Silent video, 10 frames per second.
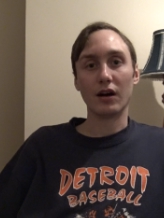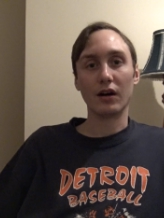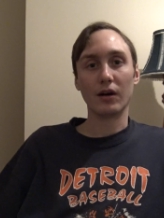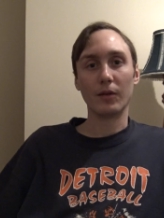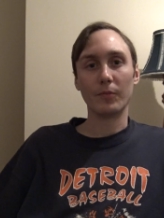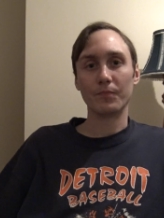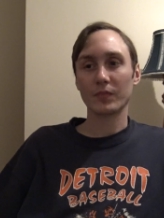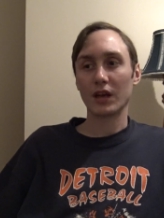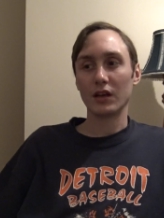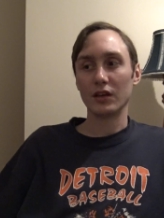Um,
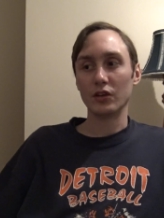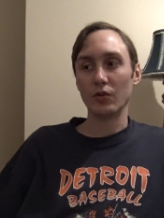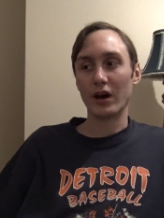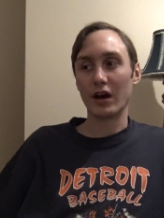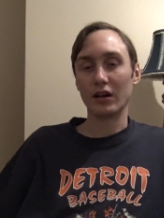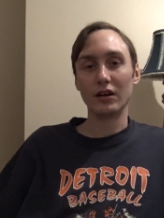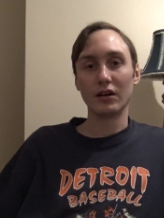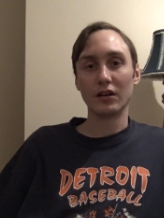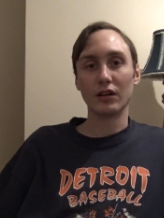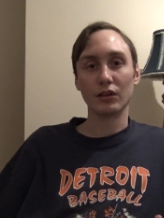you had
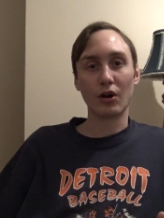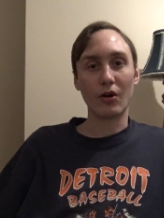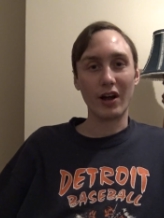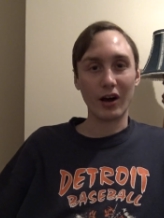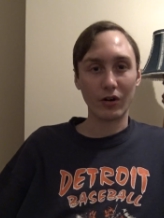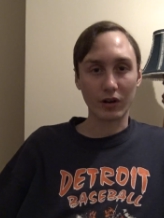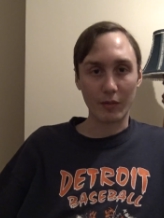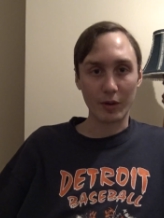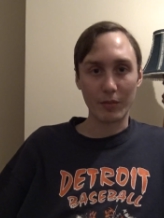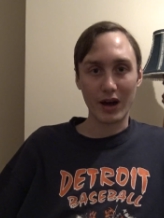Larnell
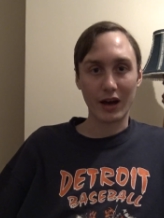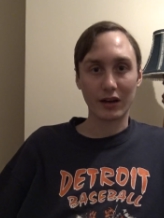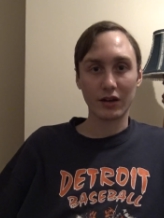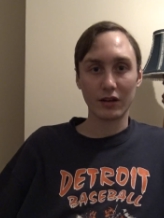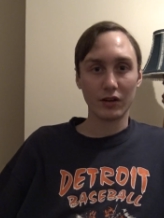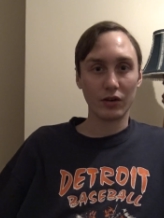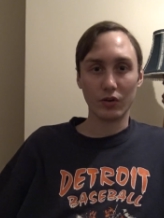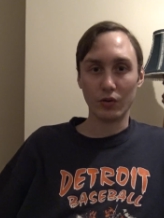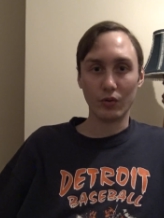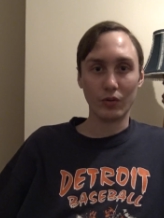coming back,
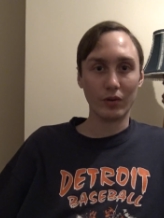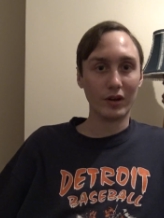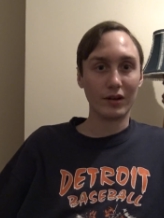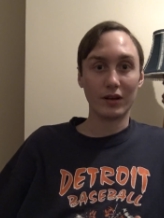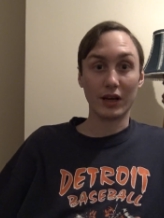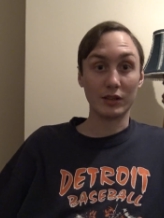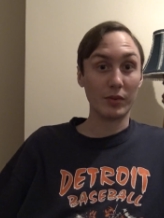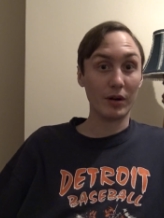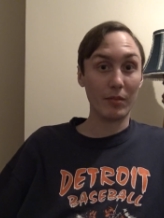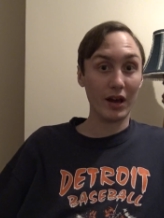who has
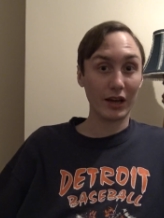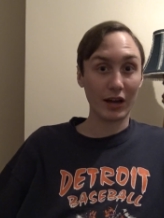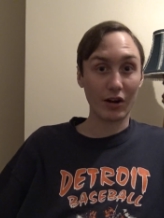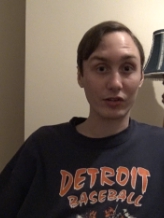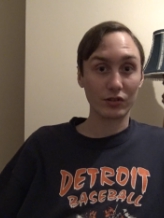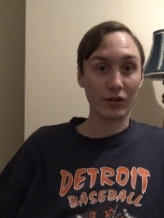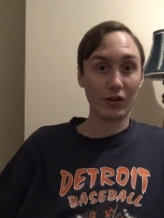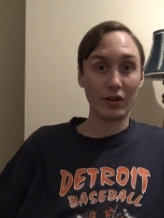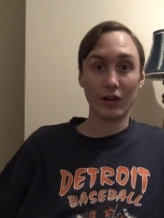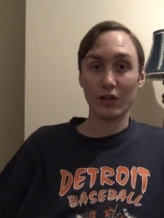been a main character
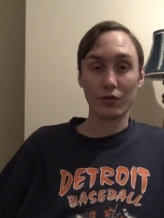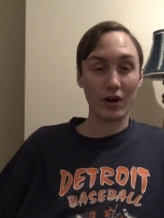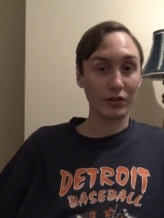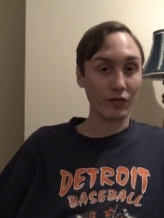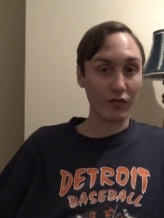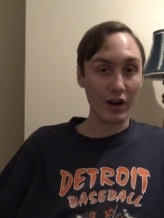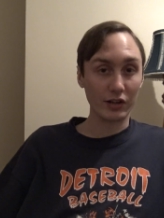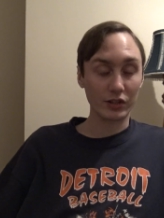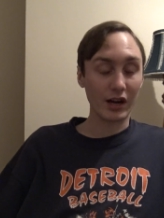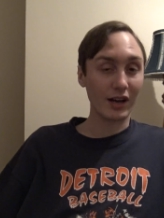throughout the
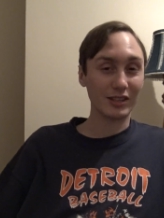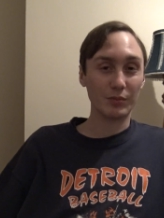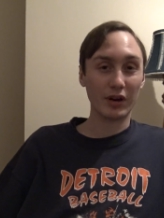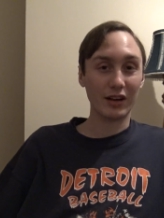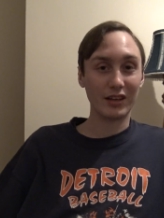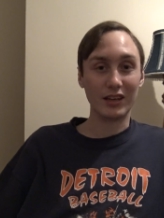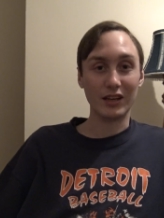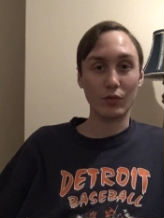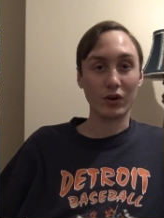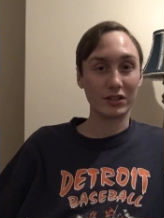franchise, but
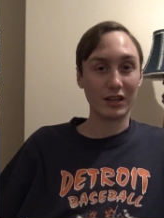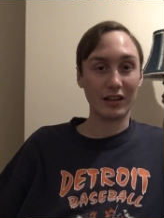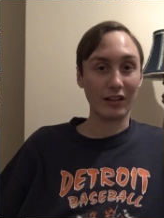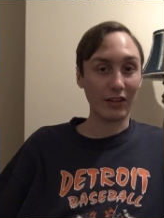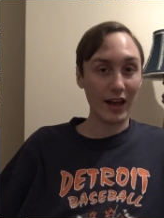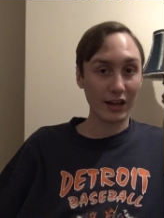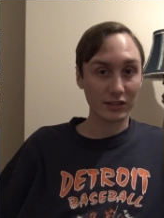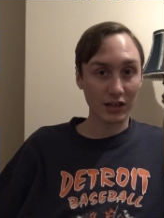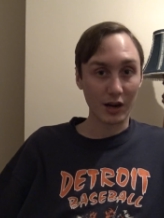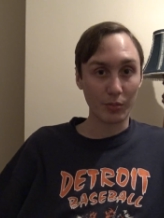he wasn't in the
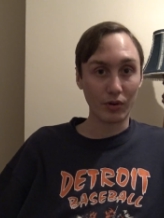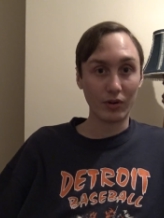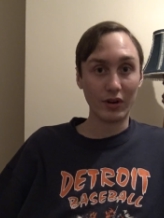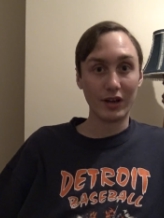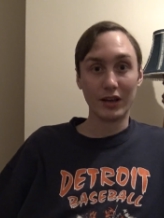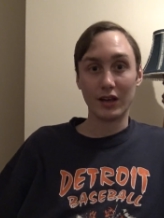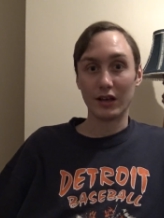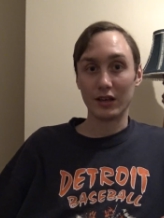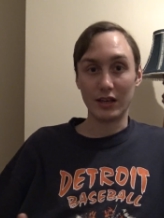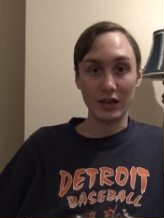last couple.
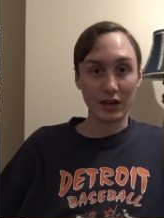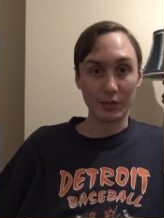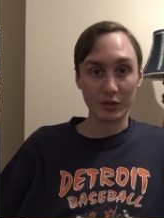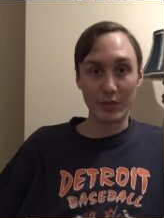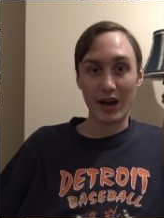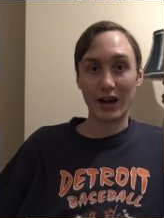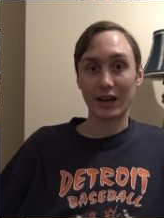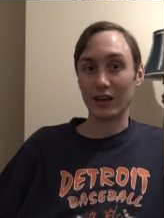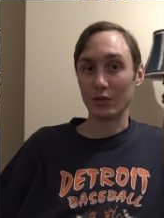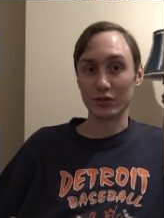He comes
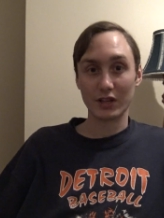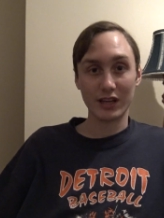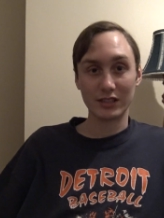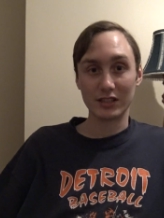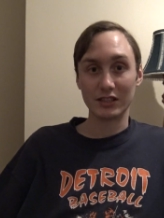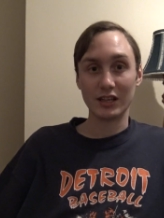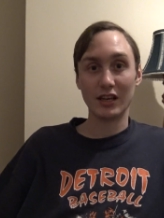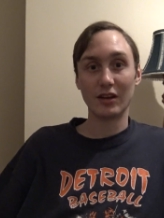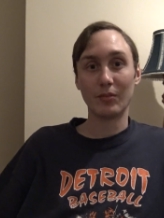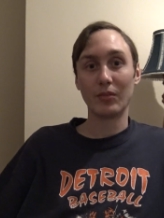back. It was nice to see
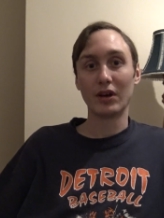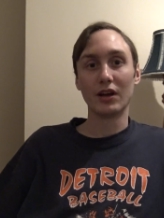him.